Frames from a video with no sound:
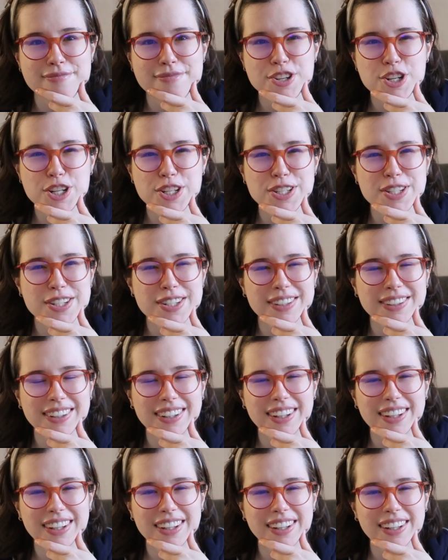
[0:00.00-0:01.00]
Just
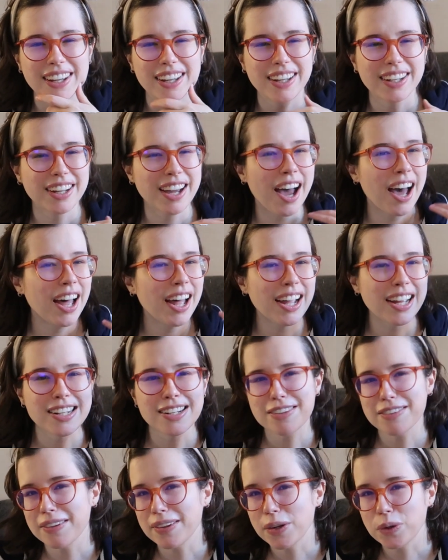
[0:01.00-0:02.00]
a
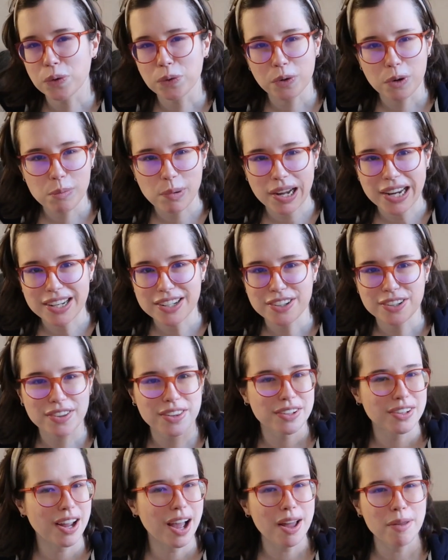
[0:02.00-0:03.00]
kind little reminder.
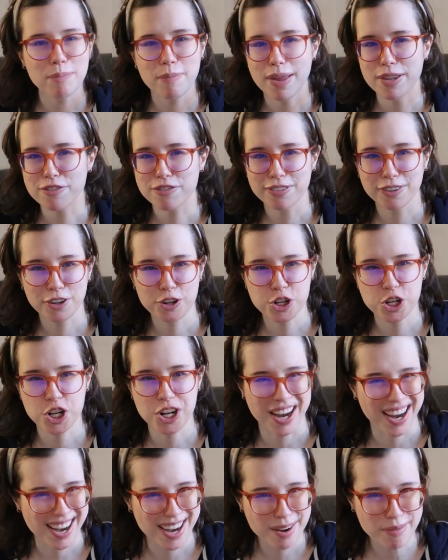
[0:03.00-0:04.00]
They're not meant for
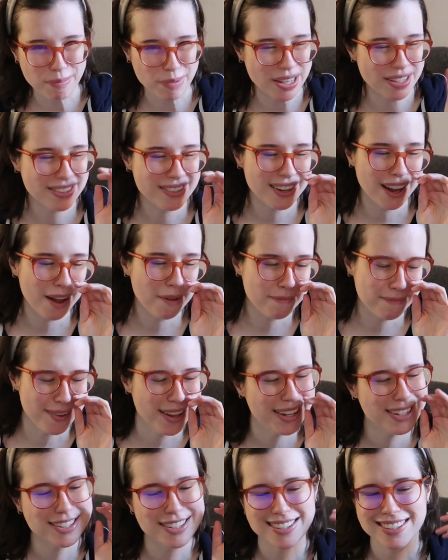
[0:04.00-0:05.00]
shame. It's not
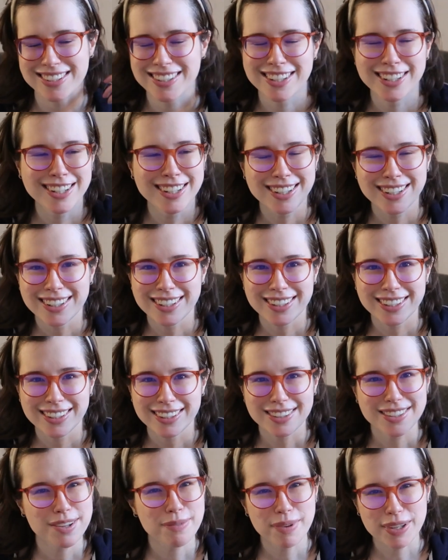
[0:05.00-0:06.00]
meant
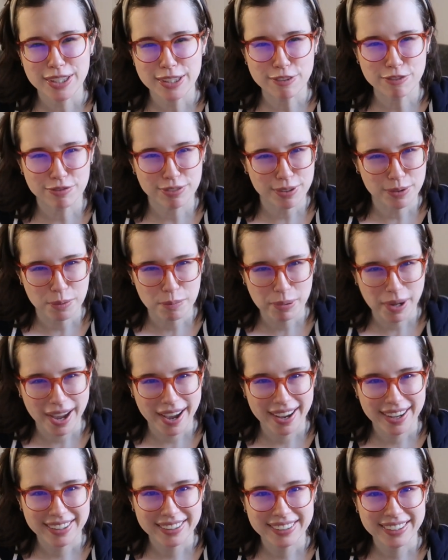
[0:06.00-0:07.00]
to make you feel
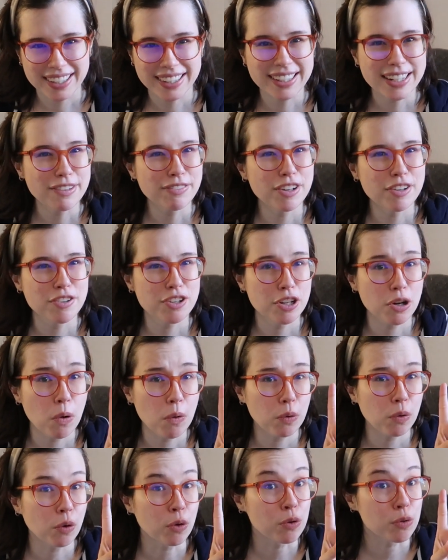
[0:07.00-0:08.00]
bad. And even if you
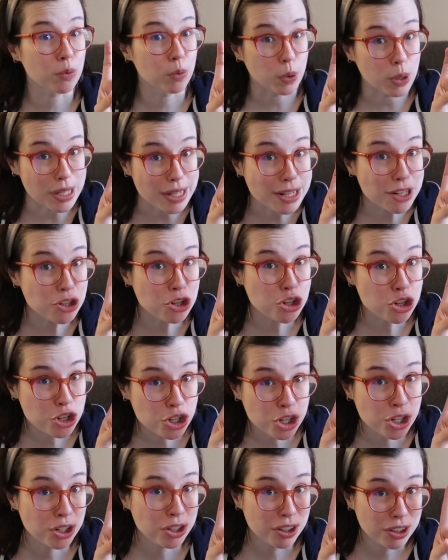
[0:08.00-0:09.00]
don't
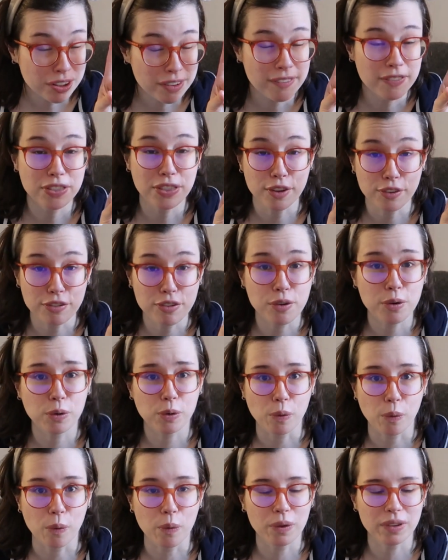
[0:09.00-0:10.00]
reach the full
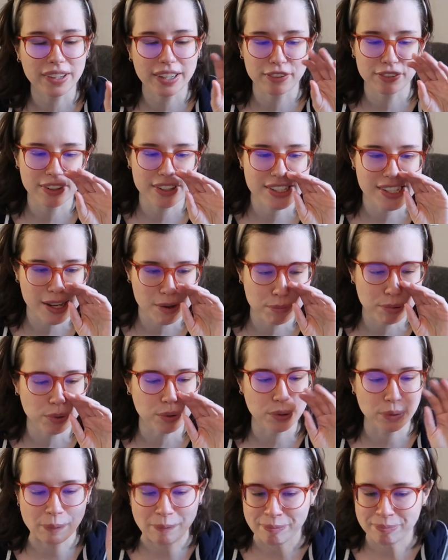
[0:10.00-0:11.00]
goal, like for
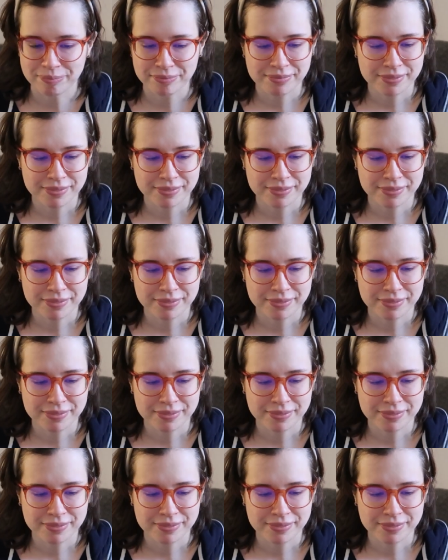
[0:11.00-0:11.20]
example,